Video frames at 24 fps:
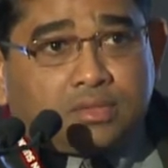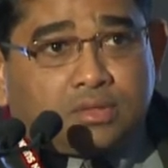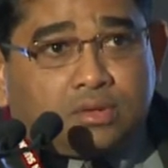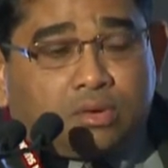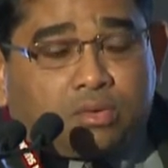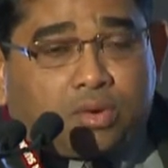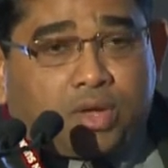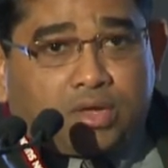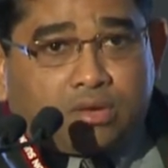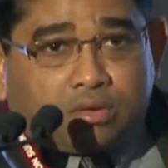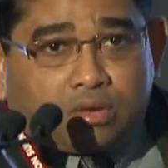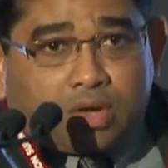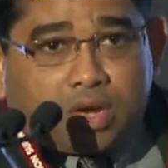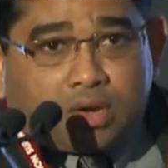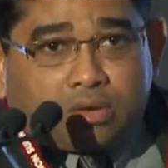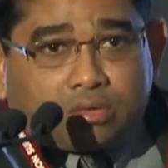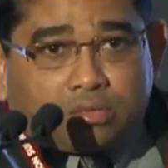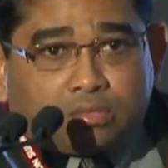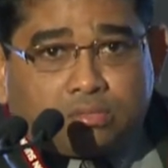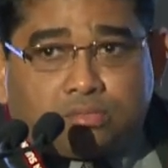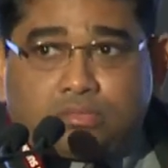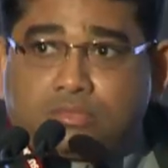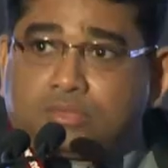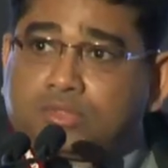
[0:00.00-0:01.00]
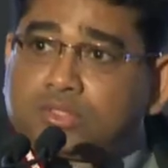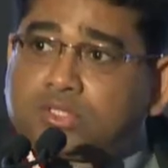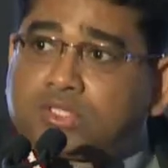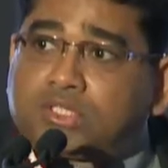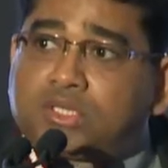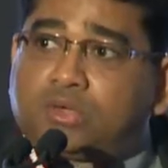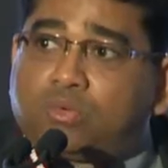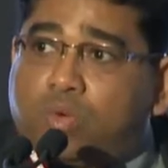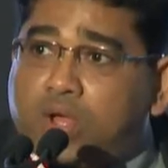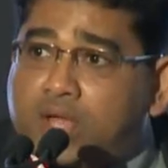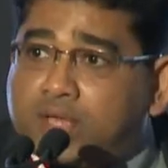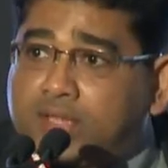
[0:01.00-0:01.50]
Okay, you've got to
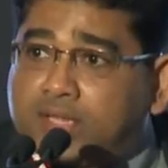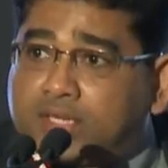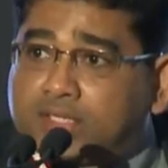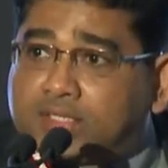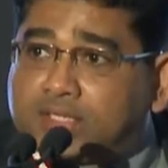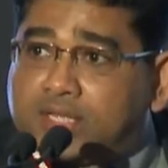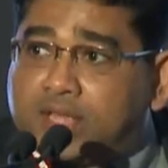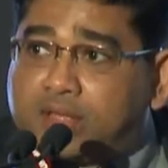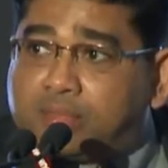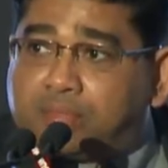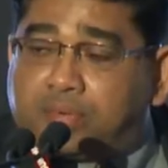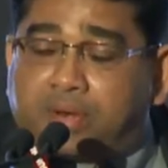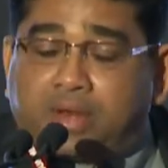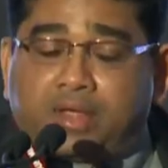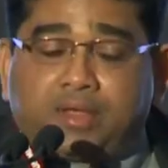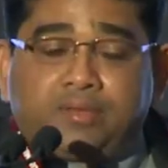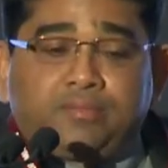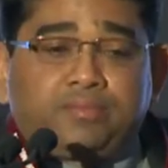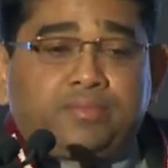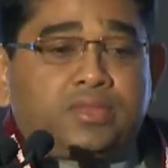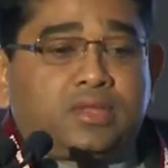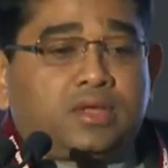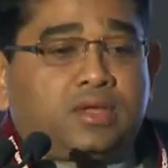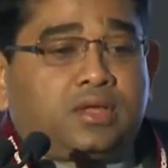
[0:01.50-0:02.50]
see why that's happening.